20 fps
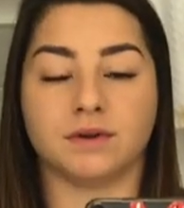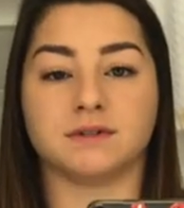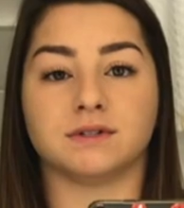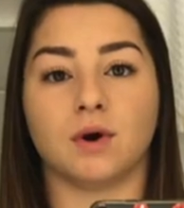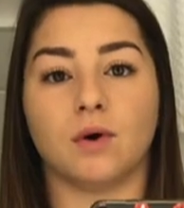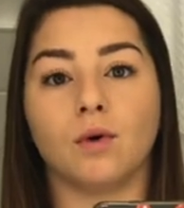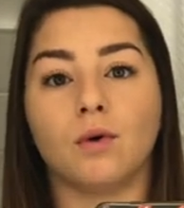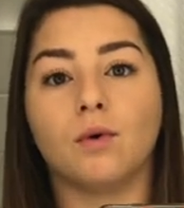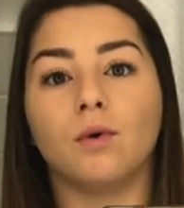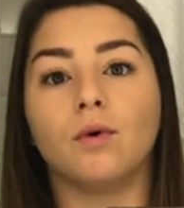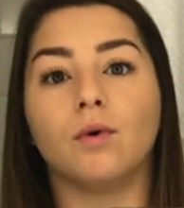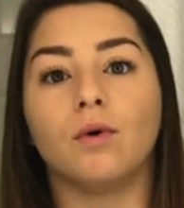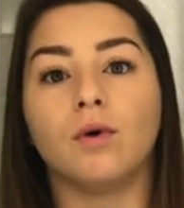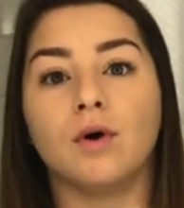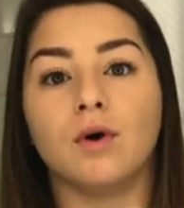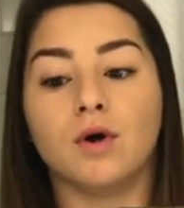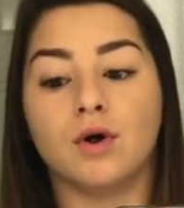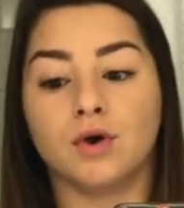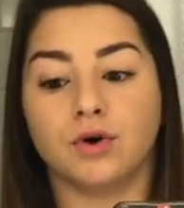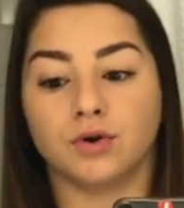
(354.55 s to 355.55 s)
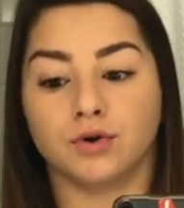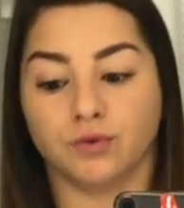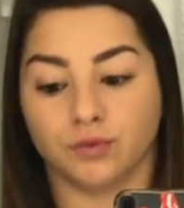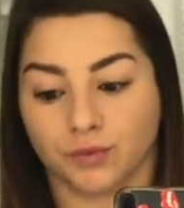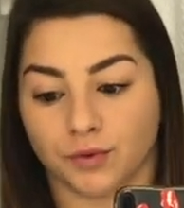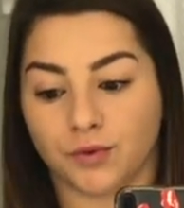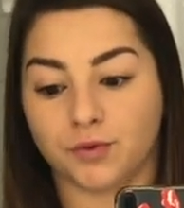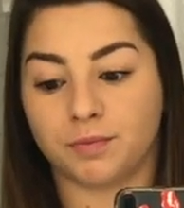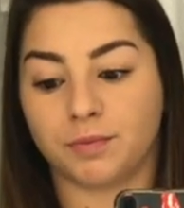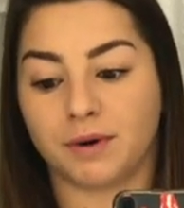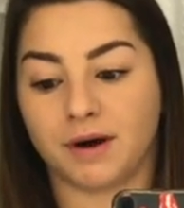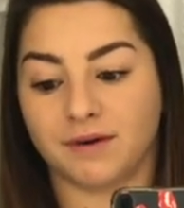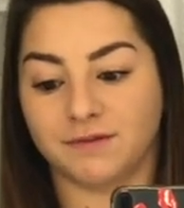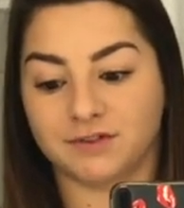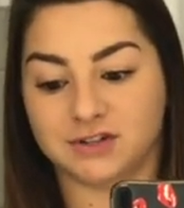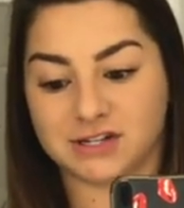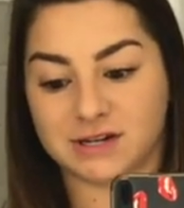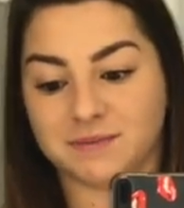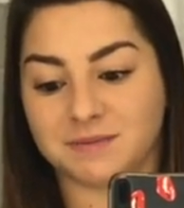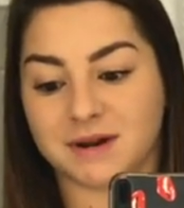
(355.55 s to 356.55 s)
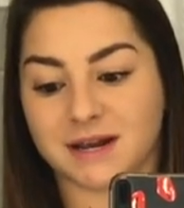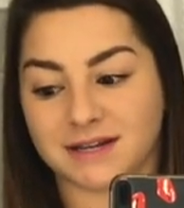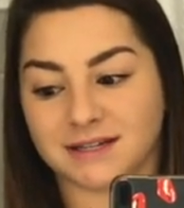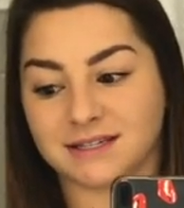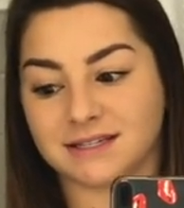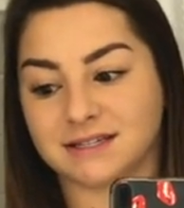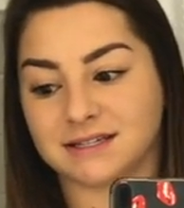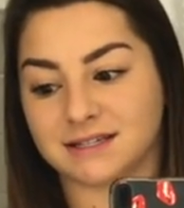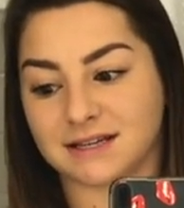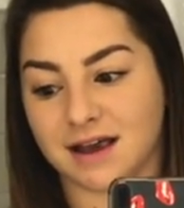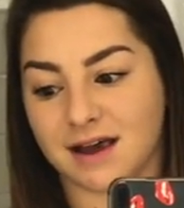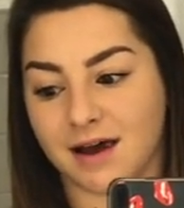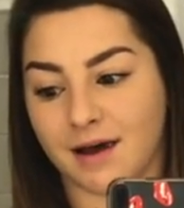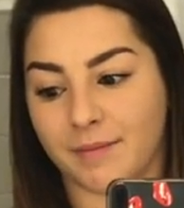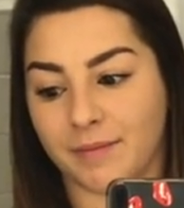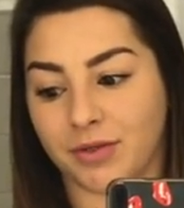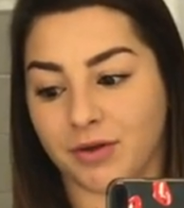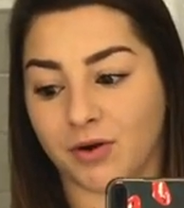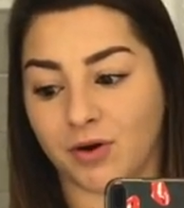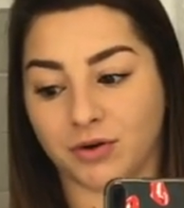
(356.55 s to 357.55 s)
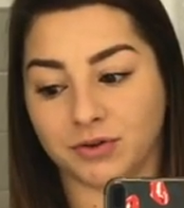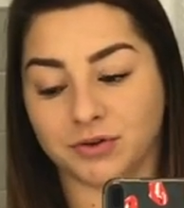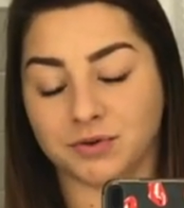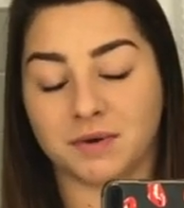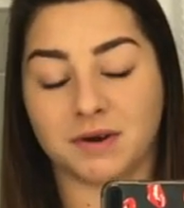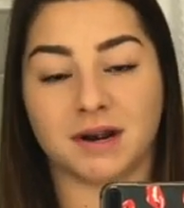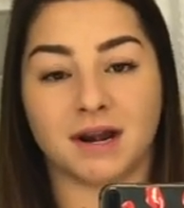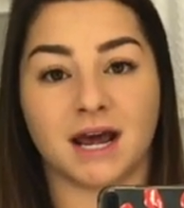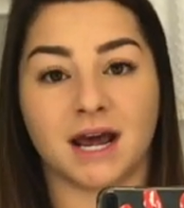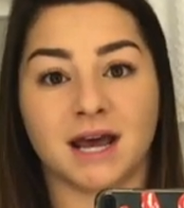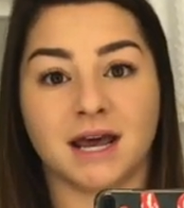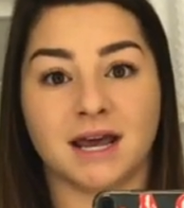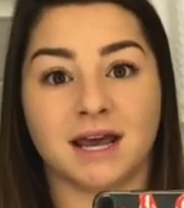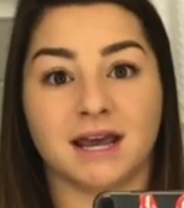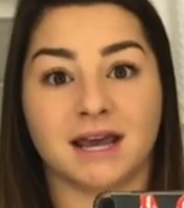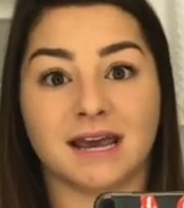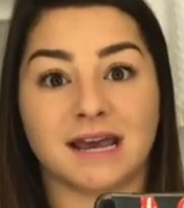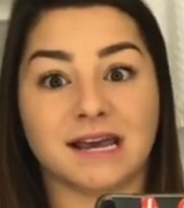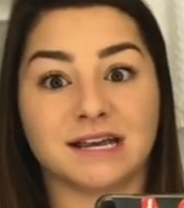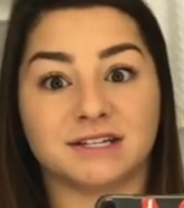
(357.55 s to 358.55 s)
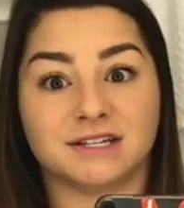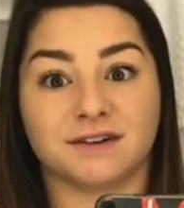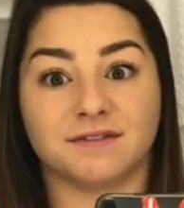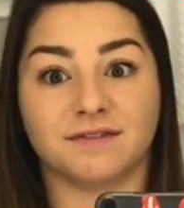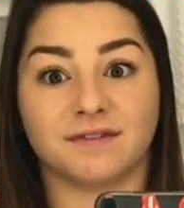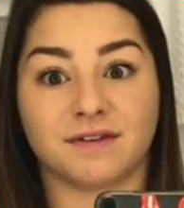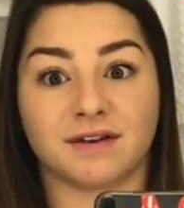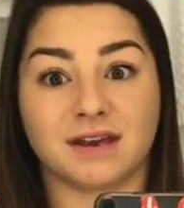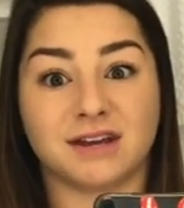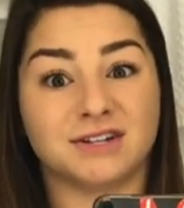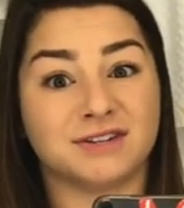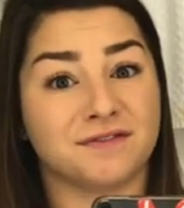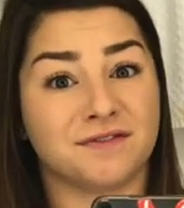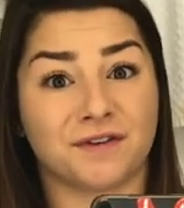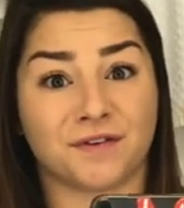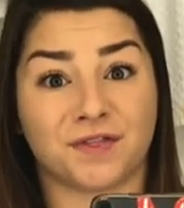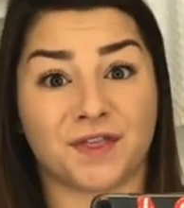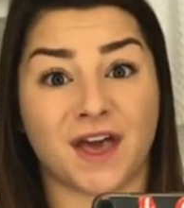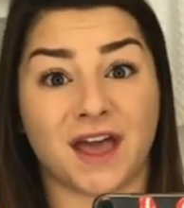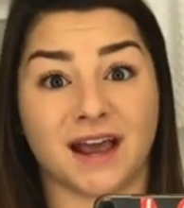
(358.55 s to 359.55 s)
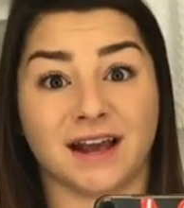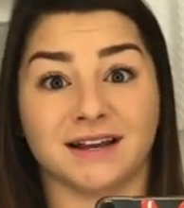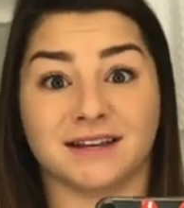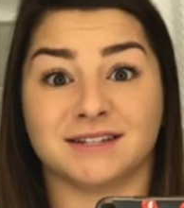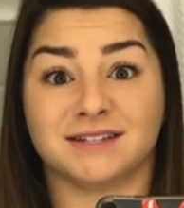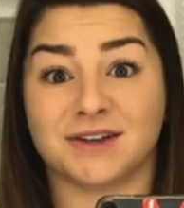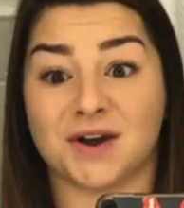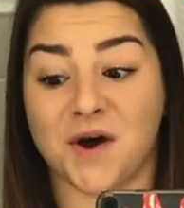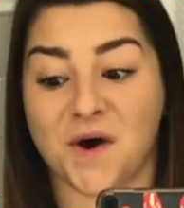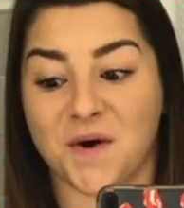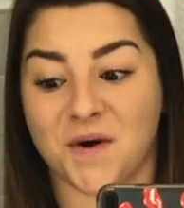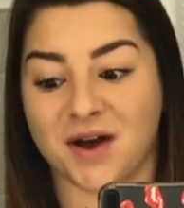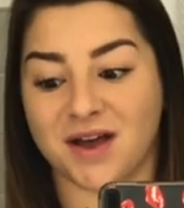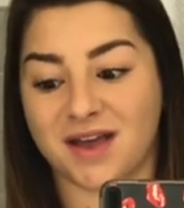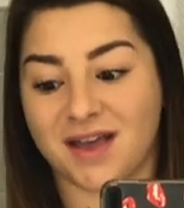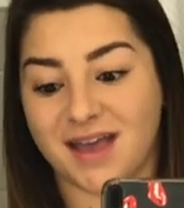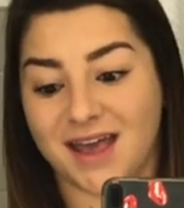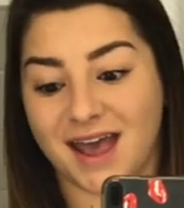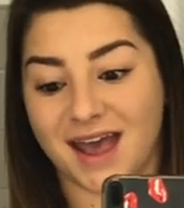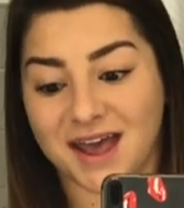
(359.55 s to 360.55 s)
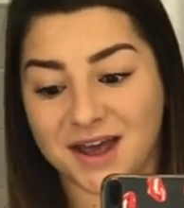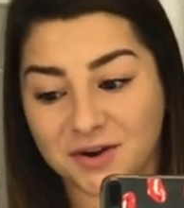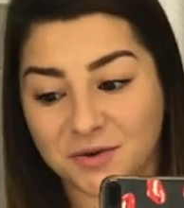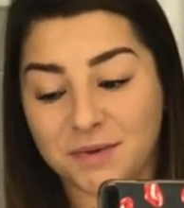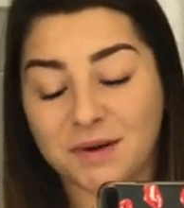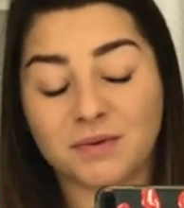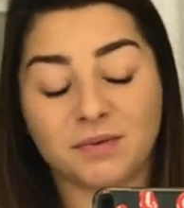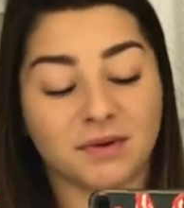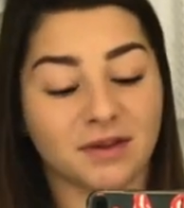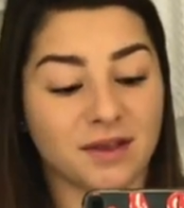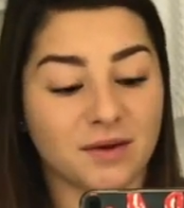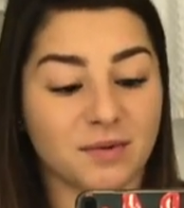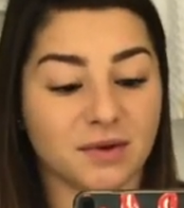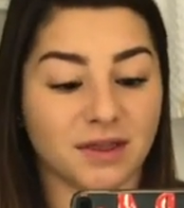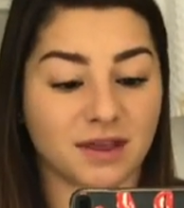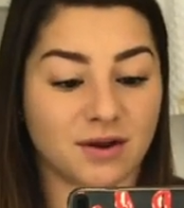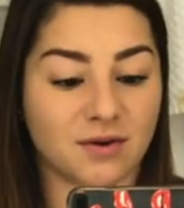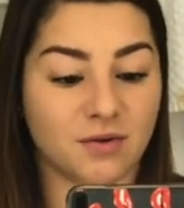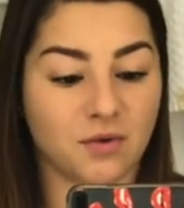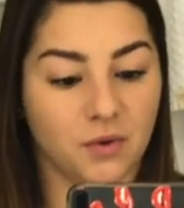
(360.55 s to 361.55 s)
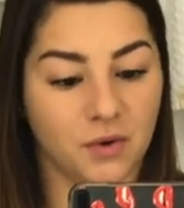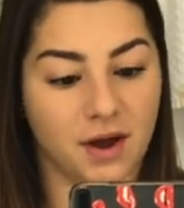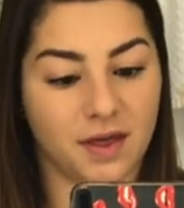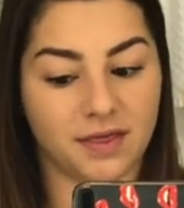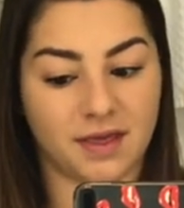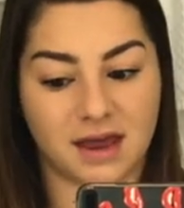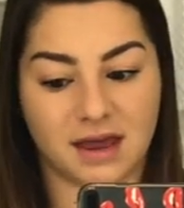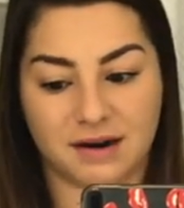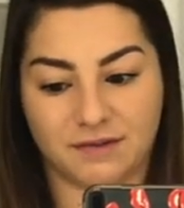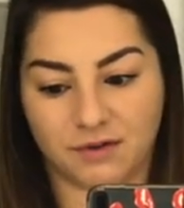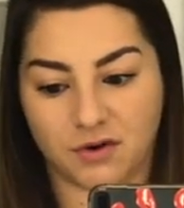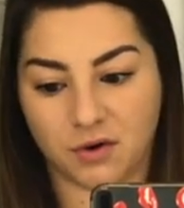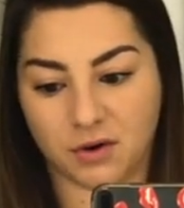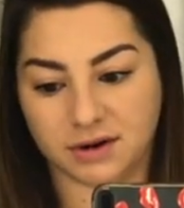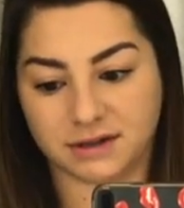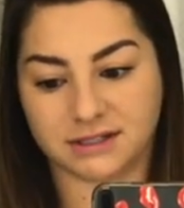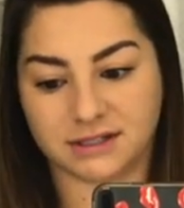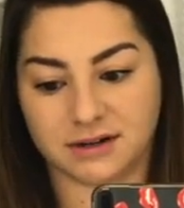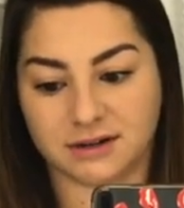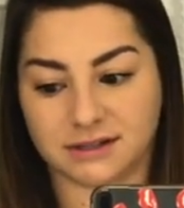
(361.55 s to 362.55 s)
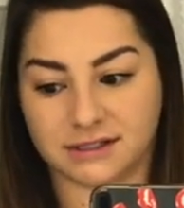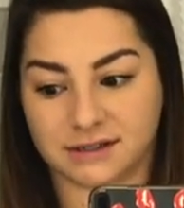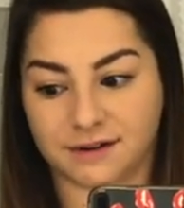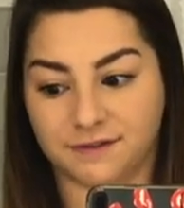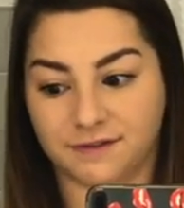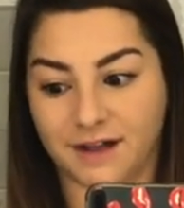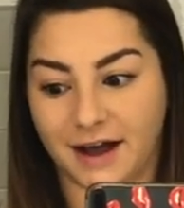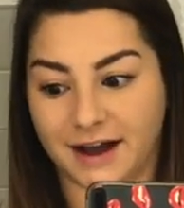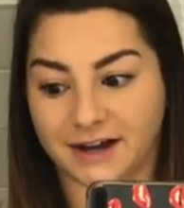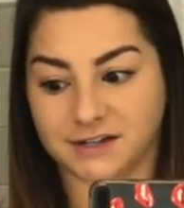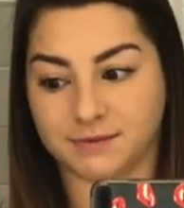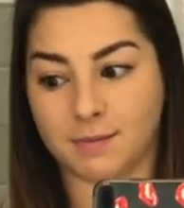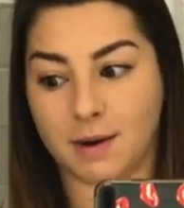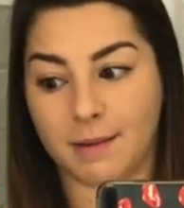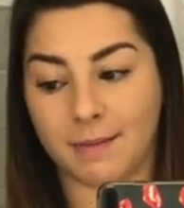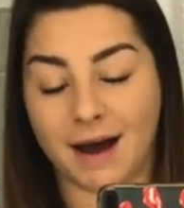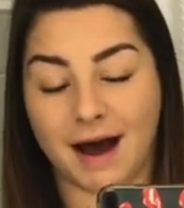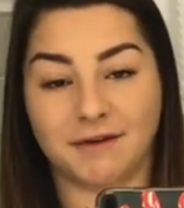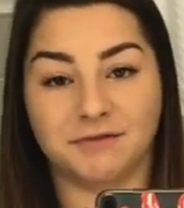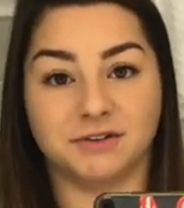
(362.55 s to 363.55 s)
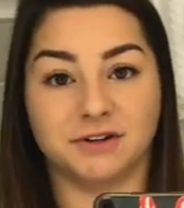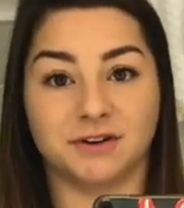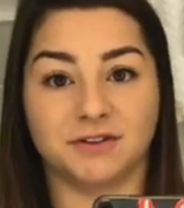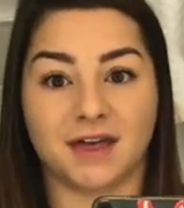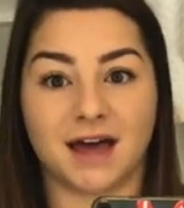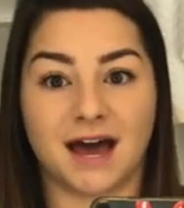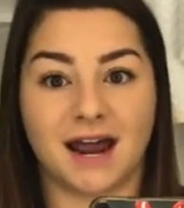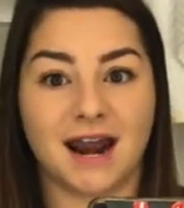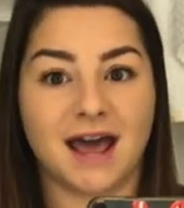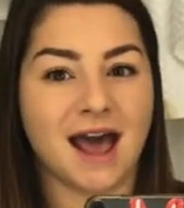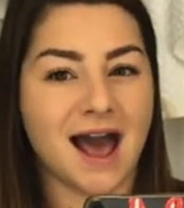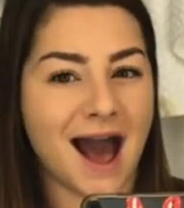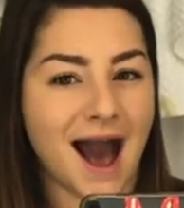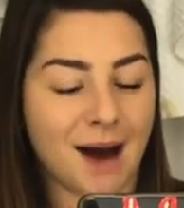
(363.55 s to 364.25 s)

There's a whole group of gymnasts and they're all doing each of their thing. So it'll be really, really cool. And then of course there's a flash mob after that.